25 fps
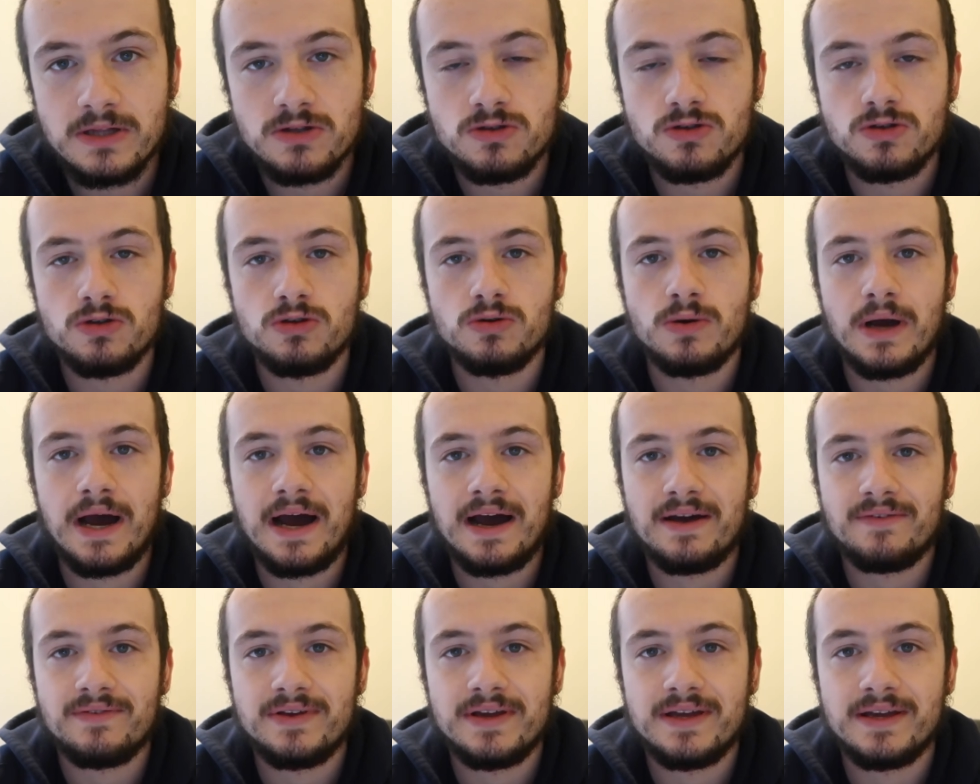into
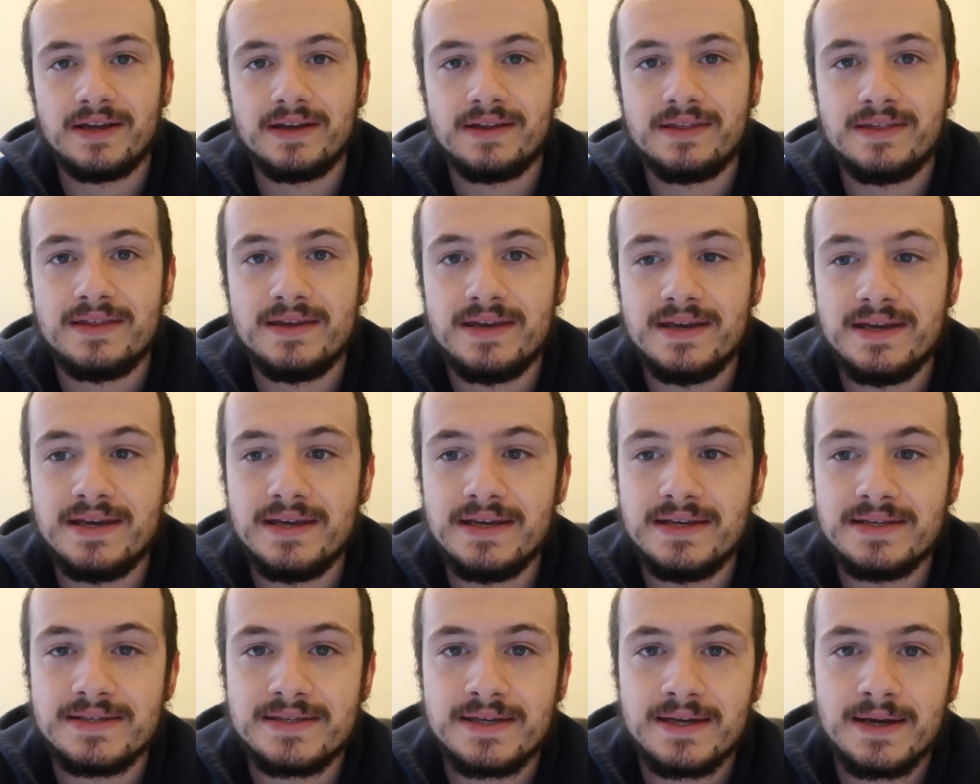having
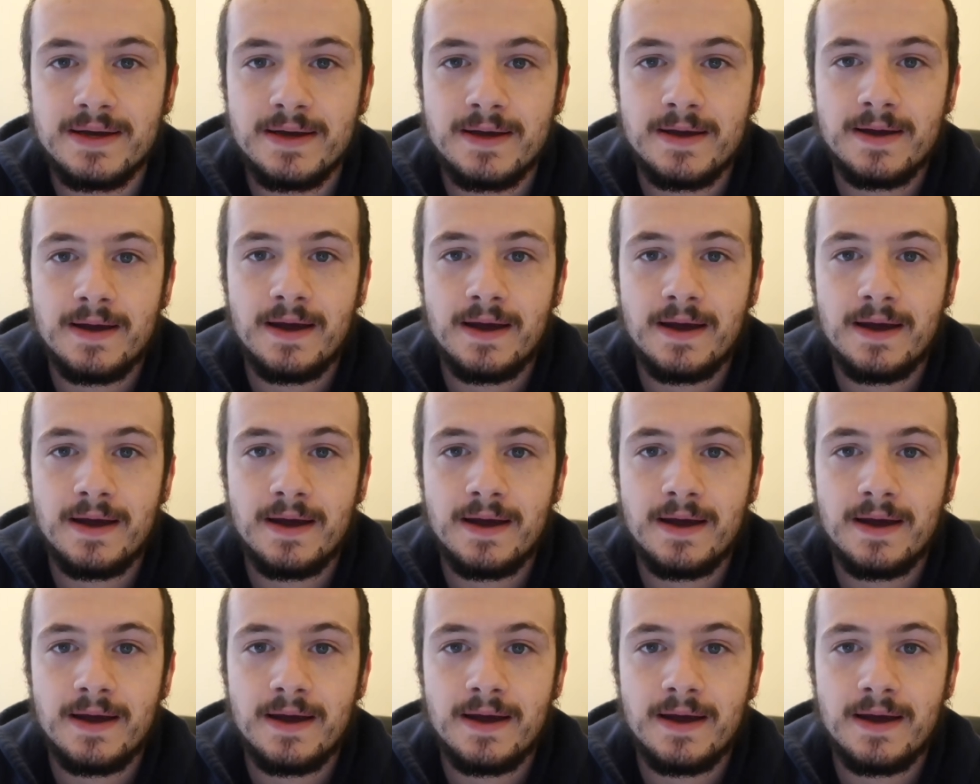these